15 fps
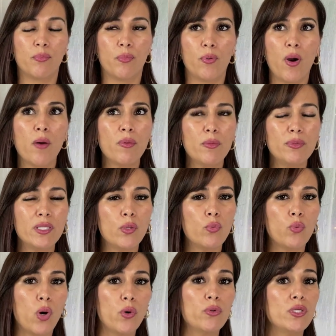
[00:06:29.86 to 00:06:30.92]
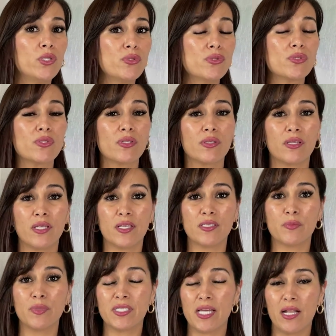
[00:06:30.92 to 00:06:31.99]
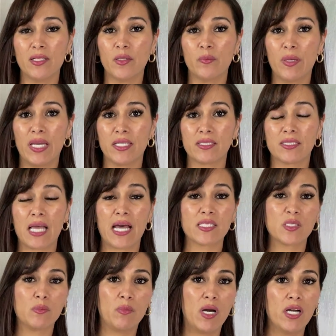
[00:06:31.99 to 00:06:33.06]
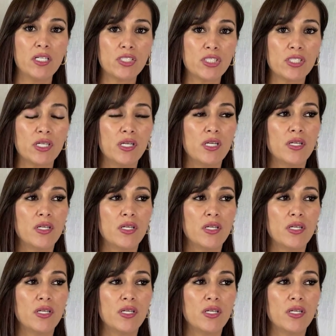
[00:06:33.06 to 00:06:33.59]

probably won't use these metallic paints as much,